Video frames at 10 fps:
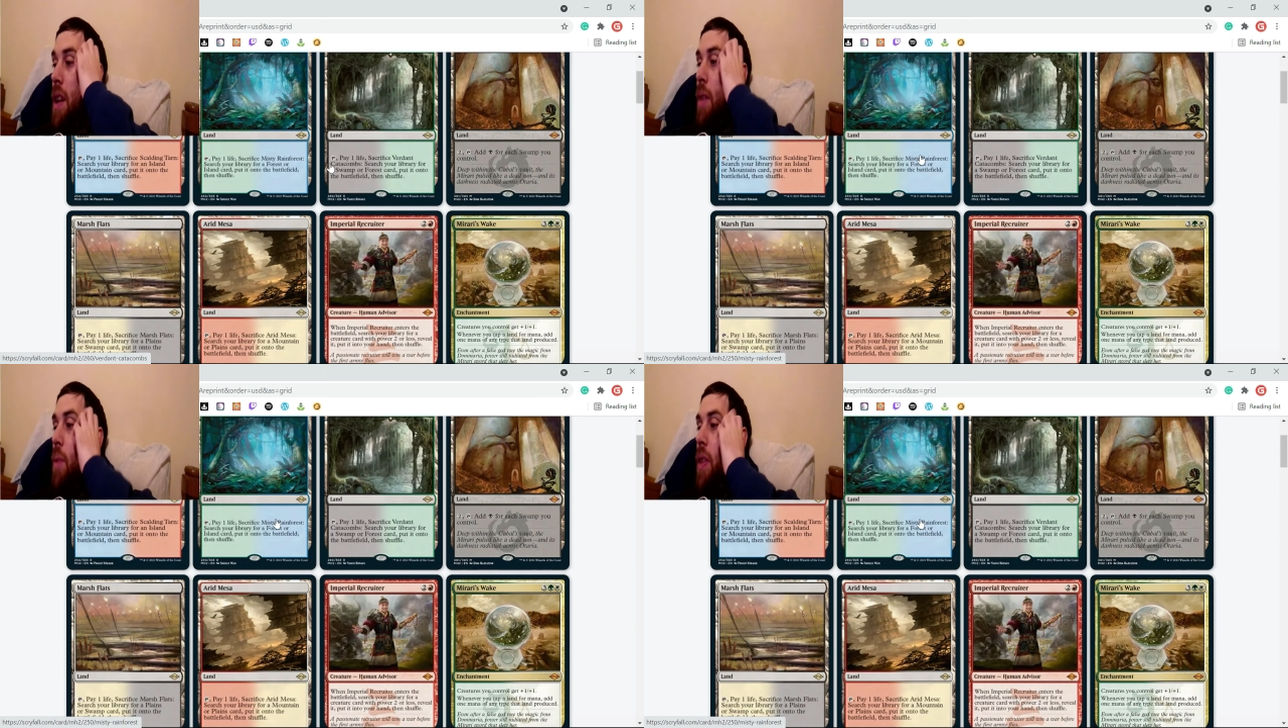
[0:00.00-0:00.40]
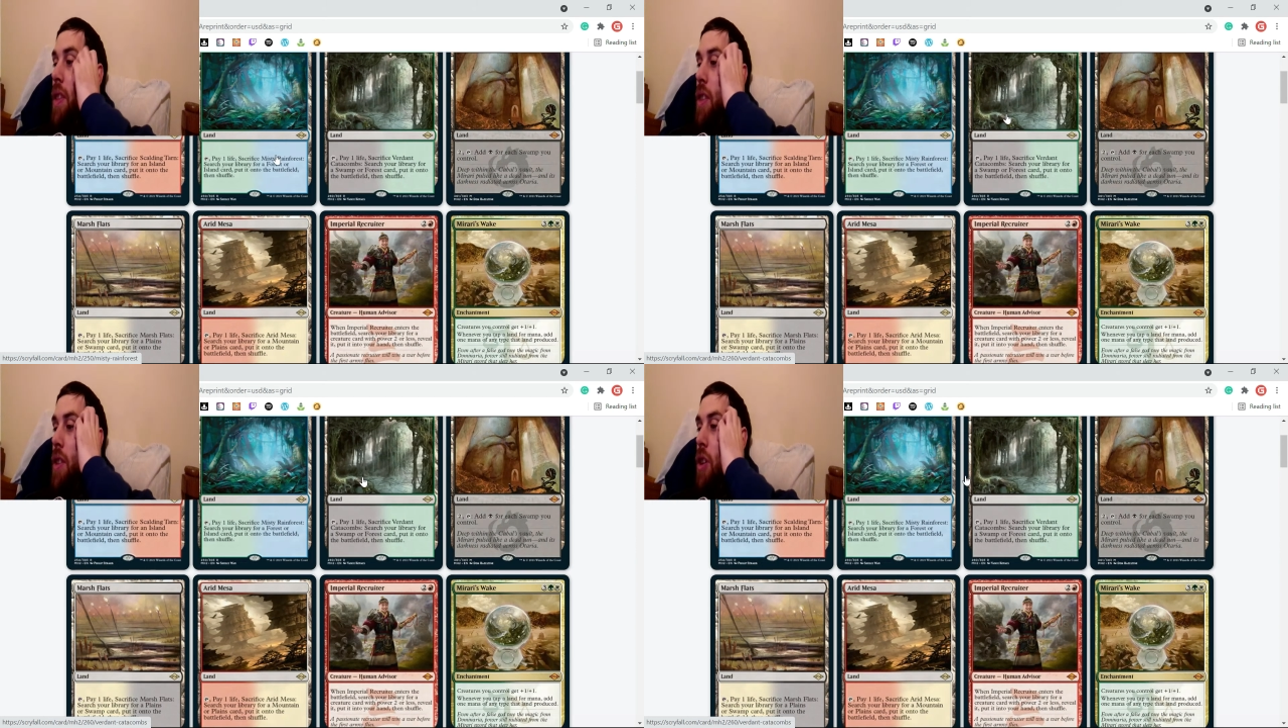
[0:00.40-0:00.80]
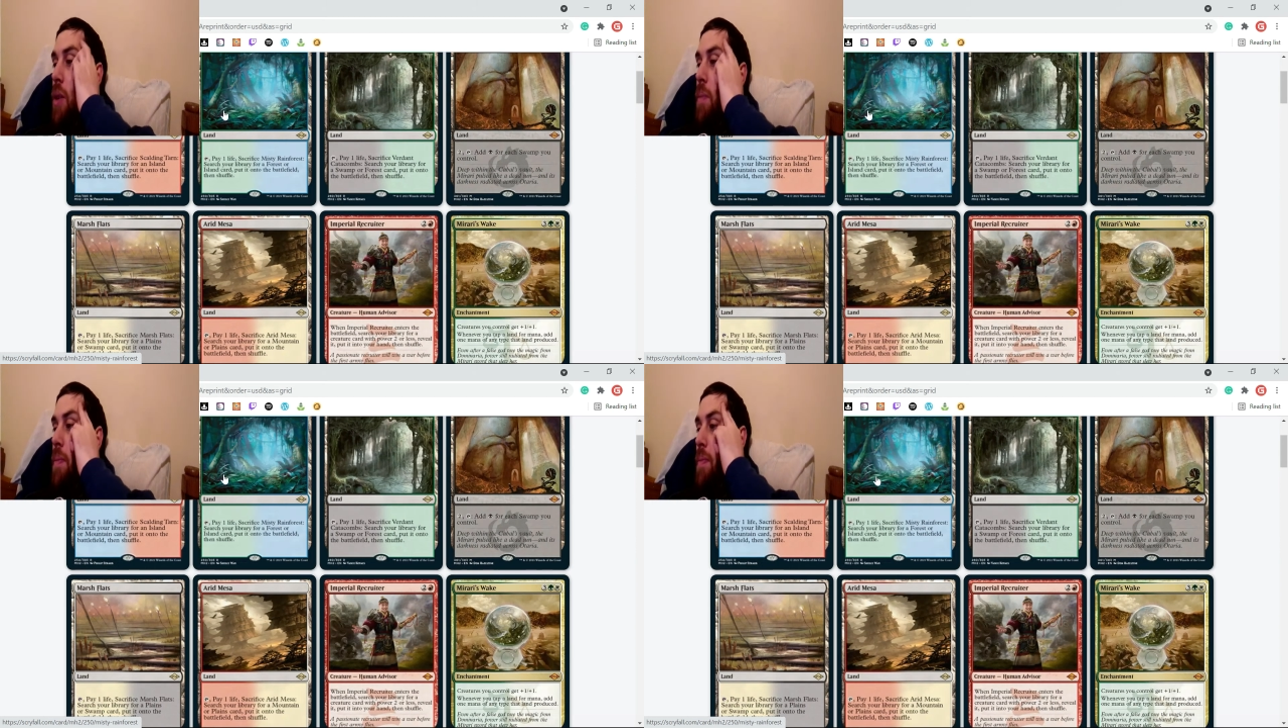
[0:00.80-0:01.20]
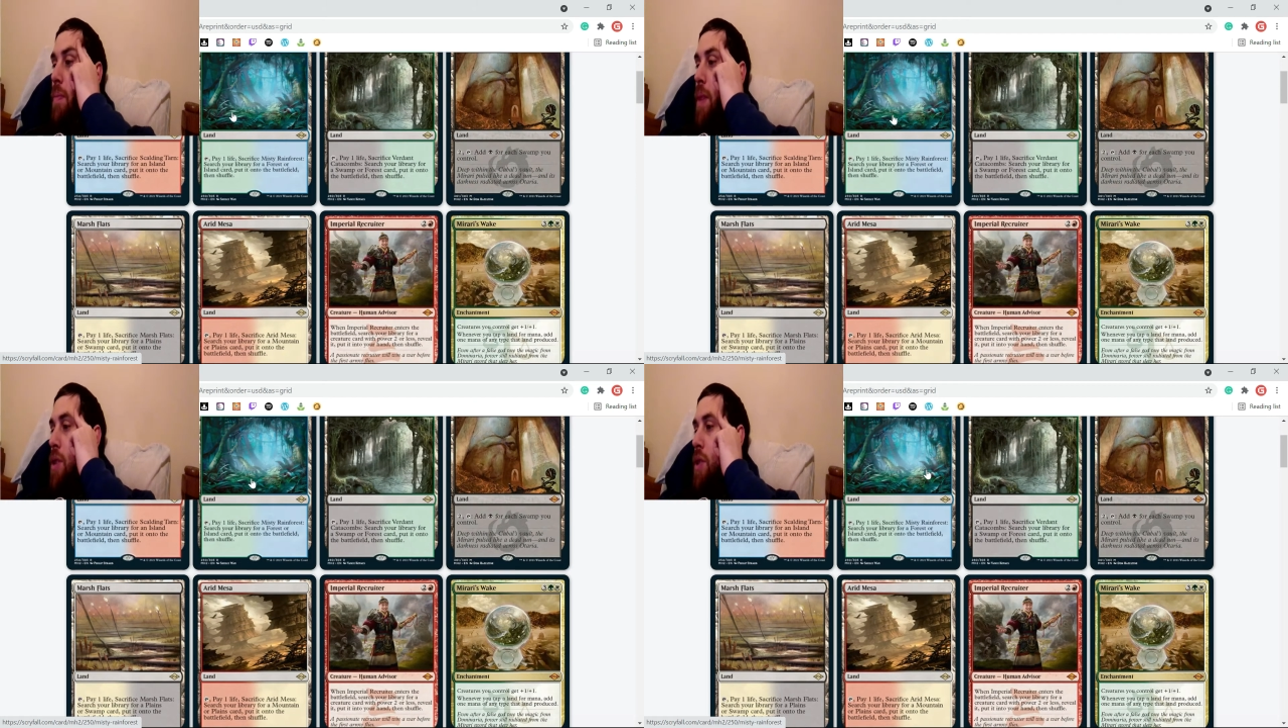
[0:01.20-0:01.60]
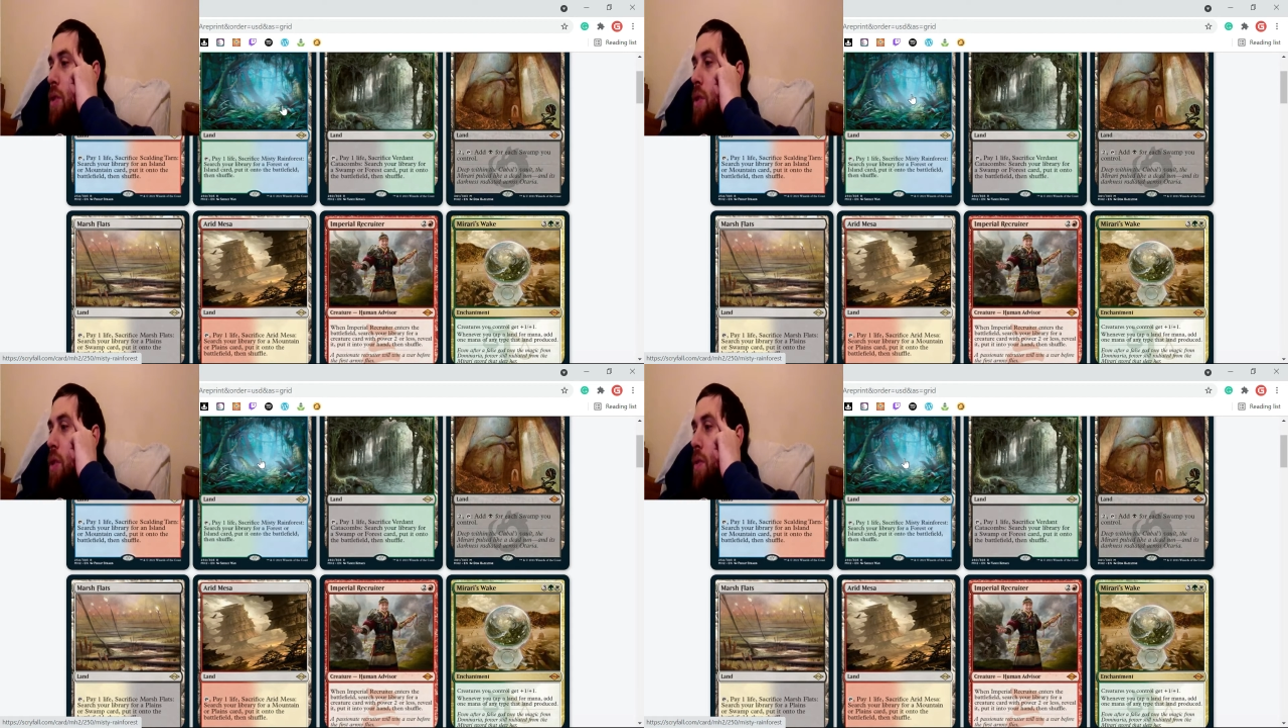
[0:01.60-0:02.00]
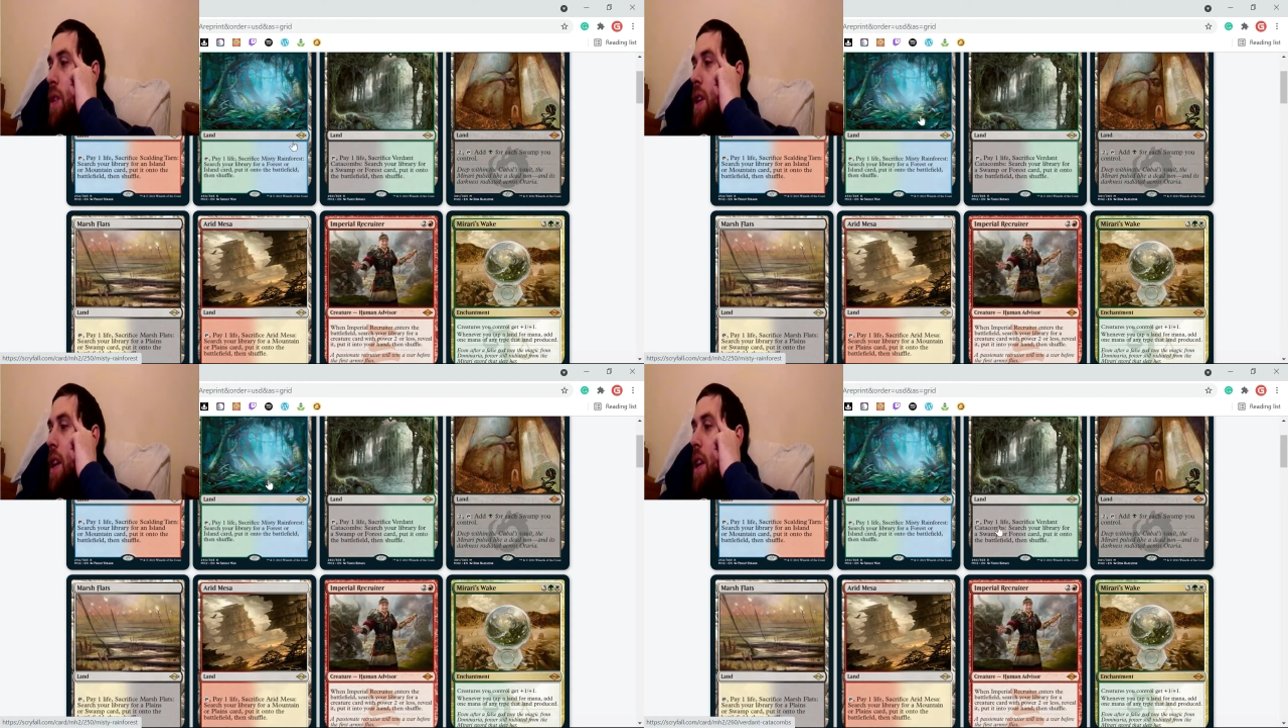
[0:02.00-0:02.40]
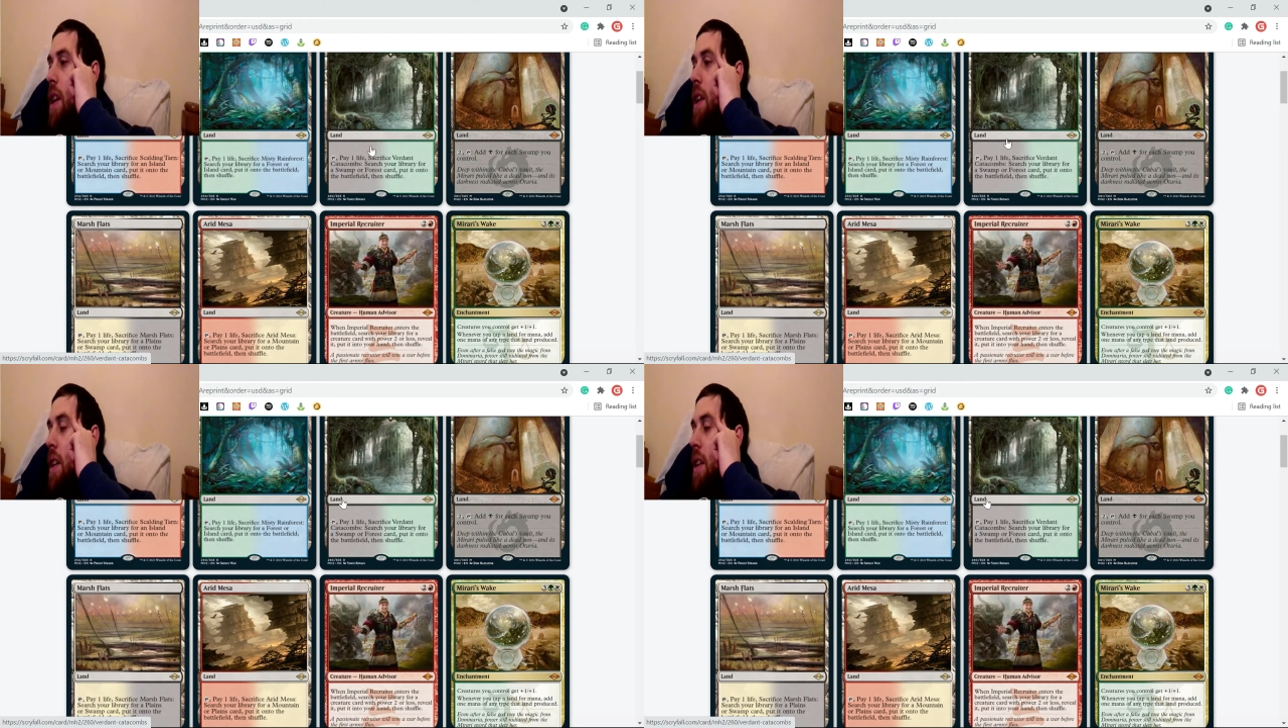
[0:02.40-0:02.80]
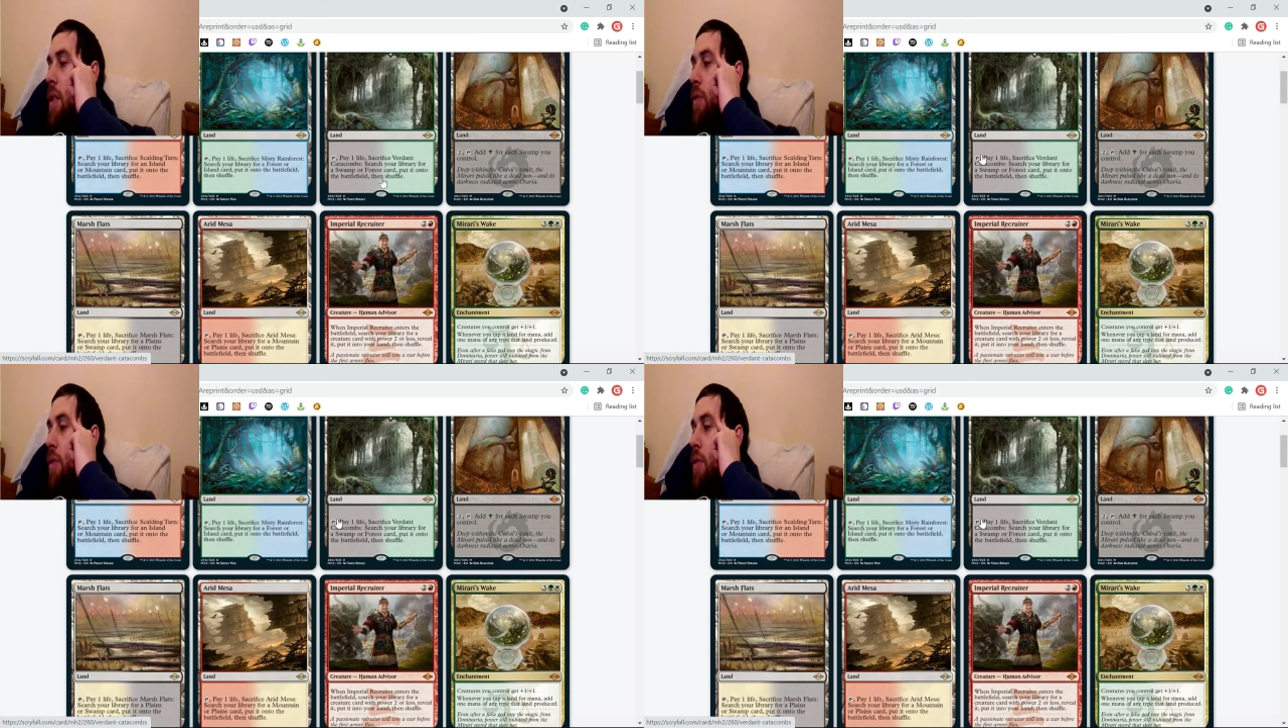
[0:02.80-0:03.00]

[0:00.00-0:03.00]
you know, within the top 1, 2, 3,